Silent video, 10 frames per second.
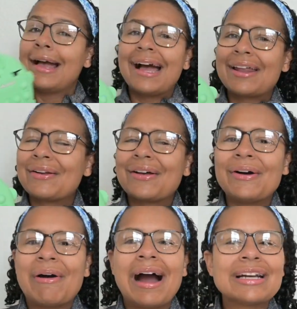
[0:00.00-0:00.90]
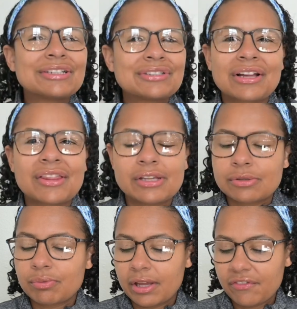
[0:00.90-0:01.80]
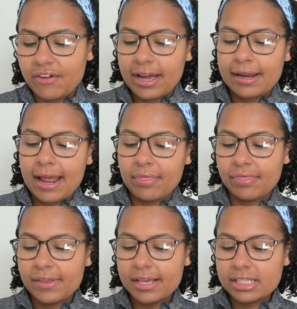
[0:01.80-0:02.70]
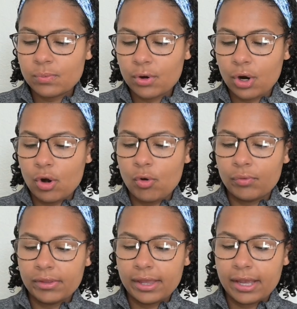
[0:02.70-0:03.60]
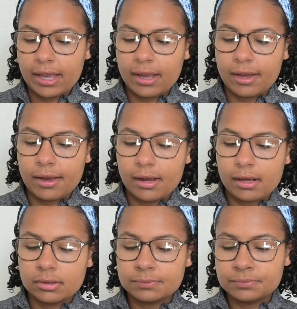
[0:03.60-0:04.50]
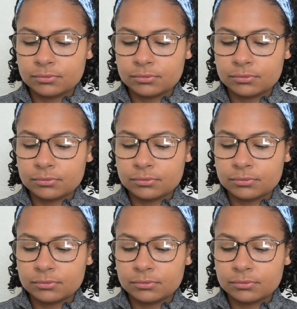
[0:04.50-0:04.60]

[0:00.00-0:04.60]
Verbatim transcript: I don't know. I just thought this was really fun. And these were only um,